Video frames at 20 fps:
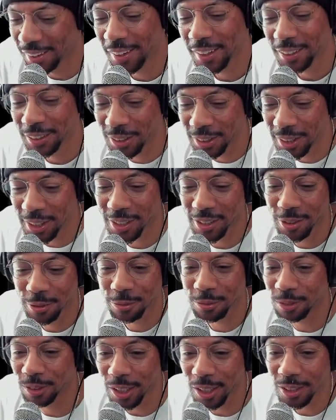you get some
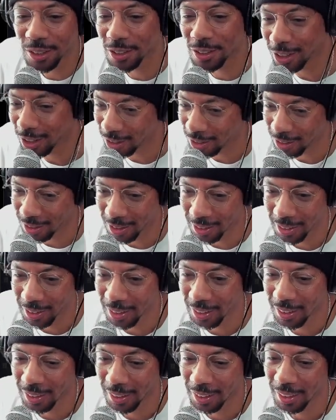free Sol.
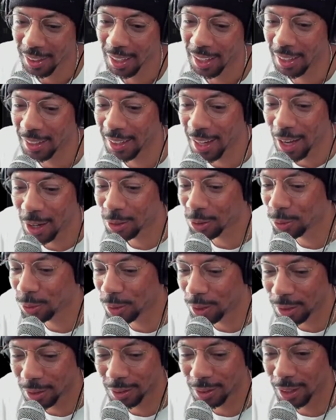And now you
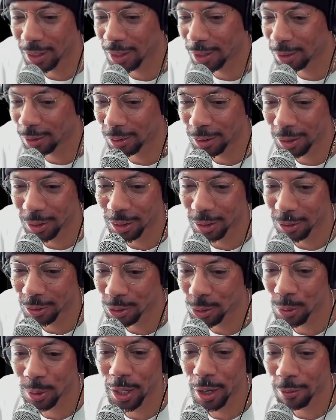can,
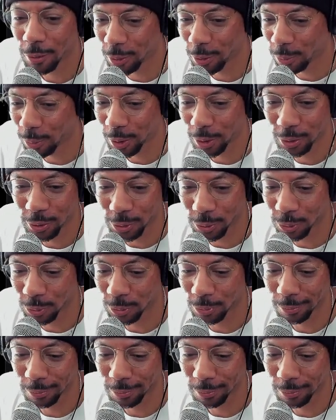do whatever you want to do